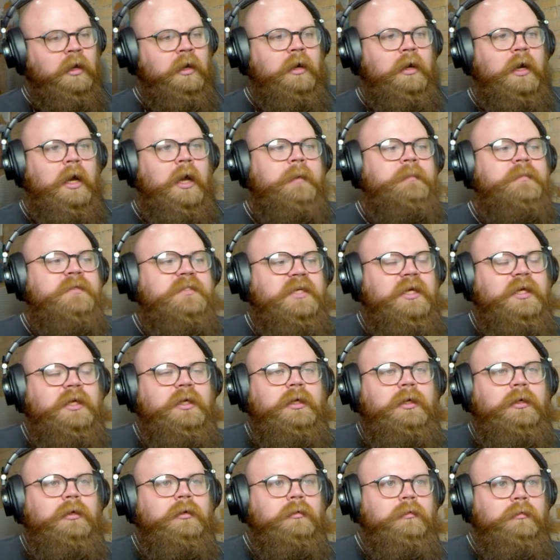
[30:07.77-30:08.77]
I'm
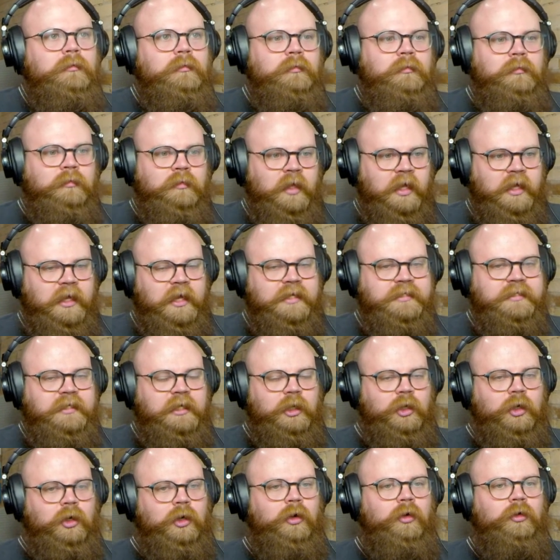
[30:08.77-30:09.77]
saying like as
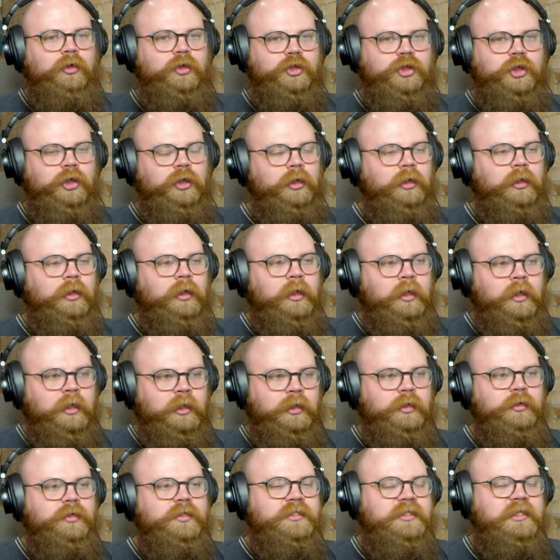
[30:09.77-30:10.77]
a culture,
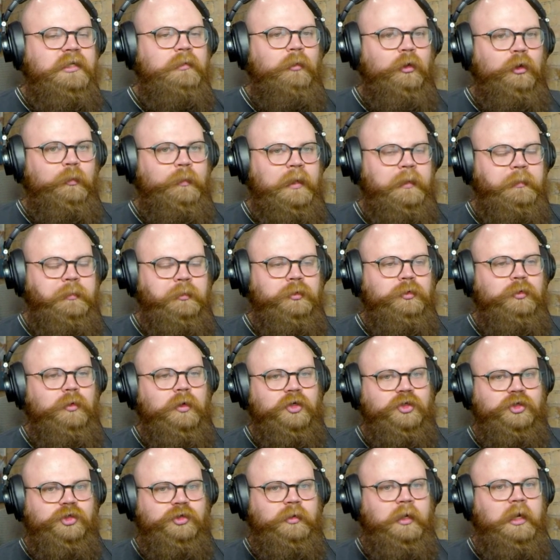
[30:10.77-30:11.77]
you see more people who
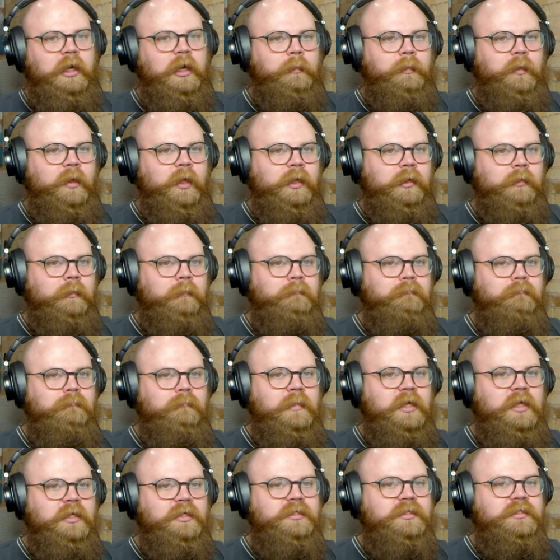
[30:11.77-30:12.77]
are straight up like
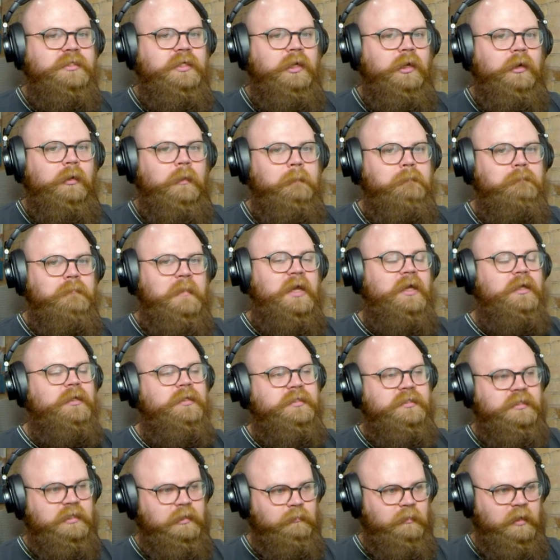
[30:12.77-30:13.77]
mid-tier
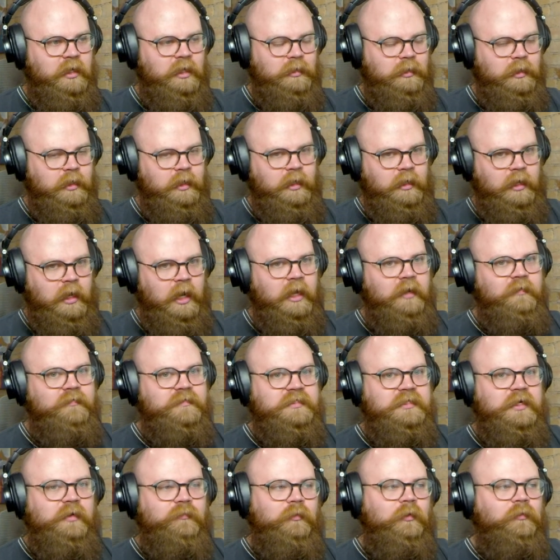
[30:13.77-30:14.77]
mains in melee. I have
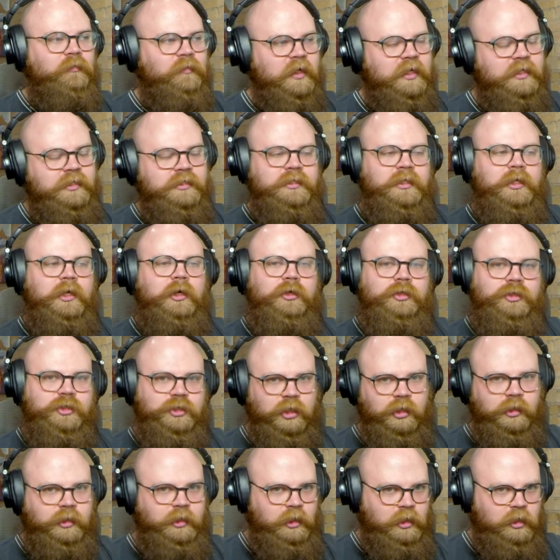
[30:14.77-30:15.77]
several friends that are
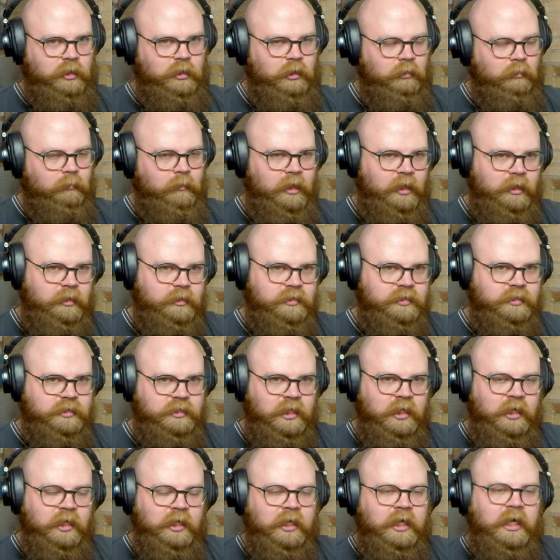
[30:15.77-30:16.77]
Donkey Kong mains.
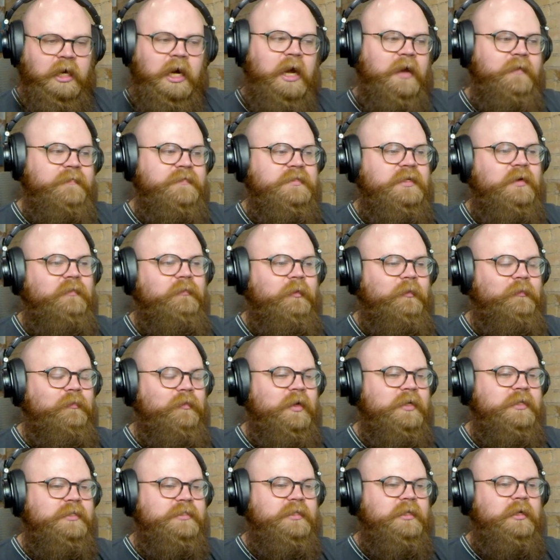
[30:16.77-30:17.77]
I have several
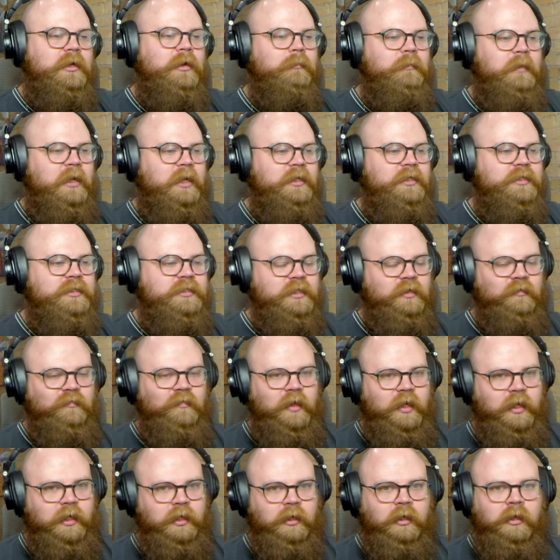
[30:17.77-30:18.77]
friends that are mains of
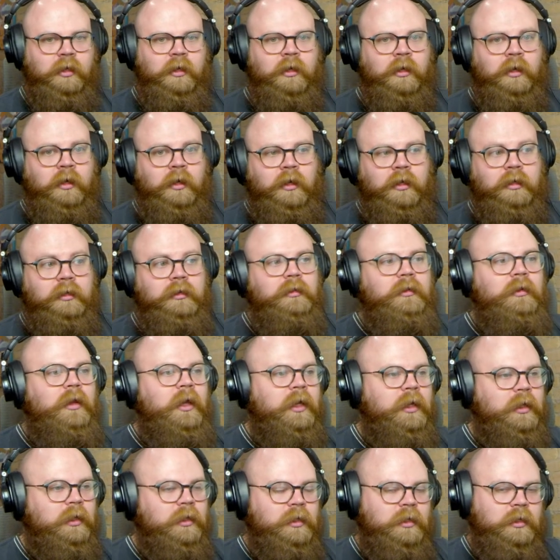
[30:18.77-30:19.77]
like
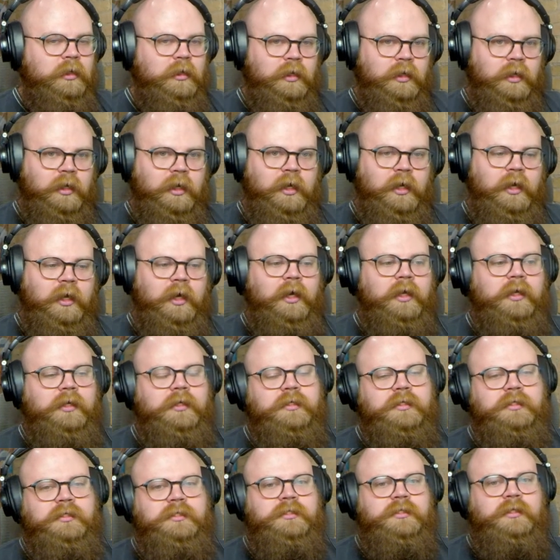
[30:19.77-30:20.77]
Link
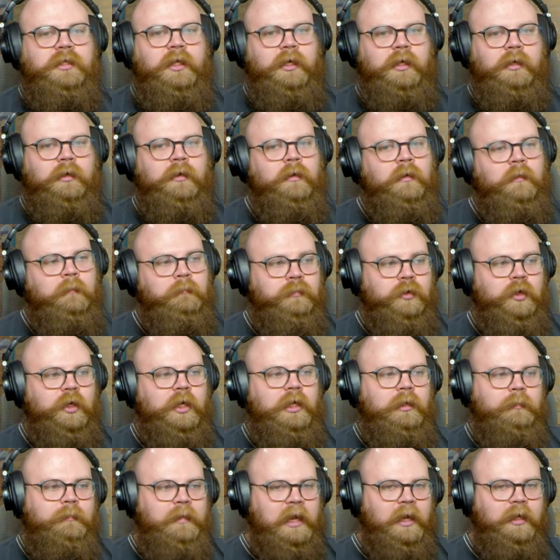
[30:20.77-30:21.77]
and like
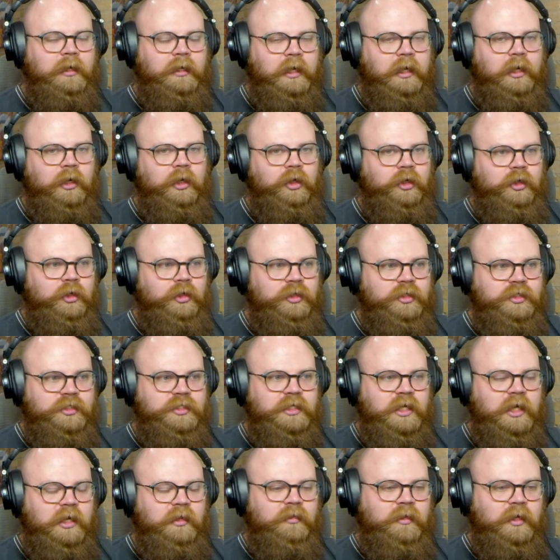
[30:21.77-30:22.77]
pretty bad characters,
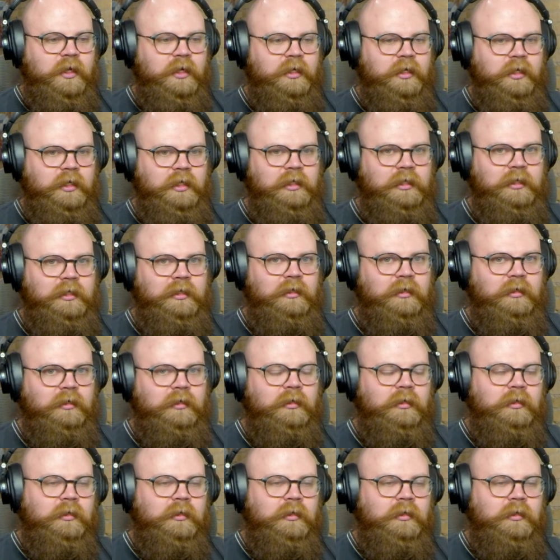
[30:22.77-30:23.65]
and then in